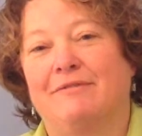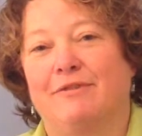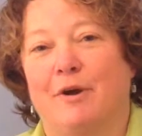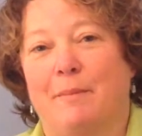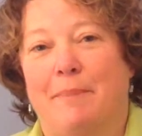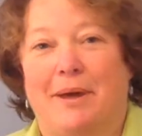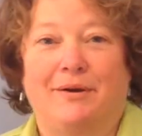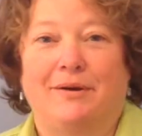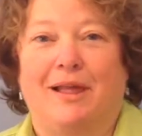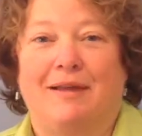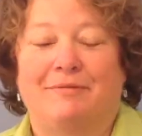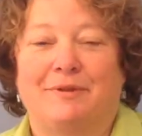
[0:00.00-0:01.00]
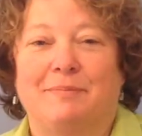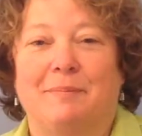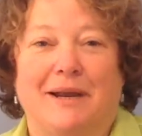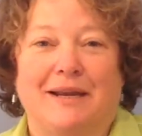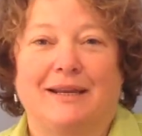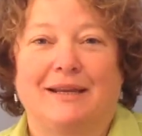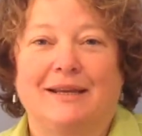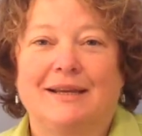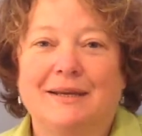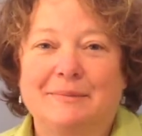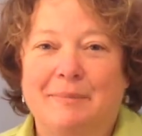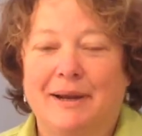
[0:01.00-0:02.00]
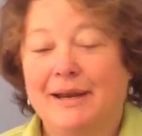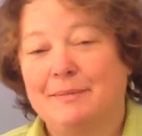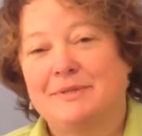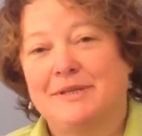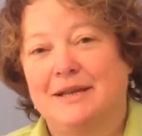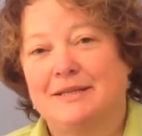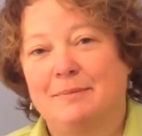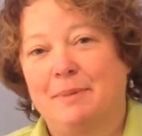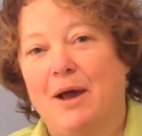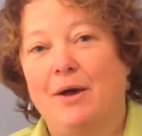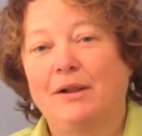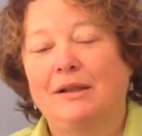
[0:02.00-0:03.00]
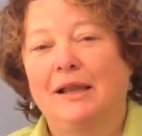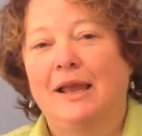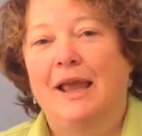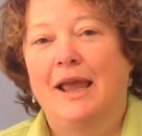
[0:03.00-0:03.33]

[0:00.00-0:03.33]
for a Better Life with Money. My name's Stacey Powell,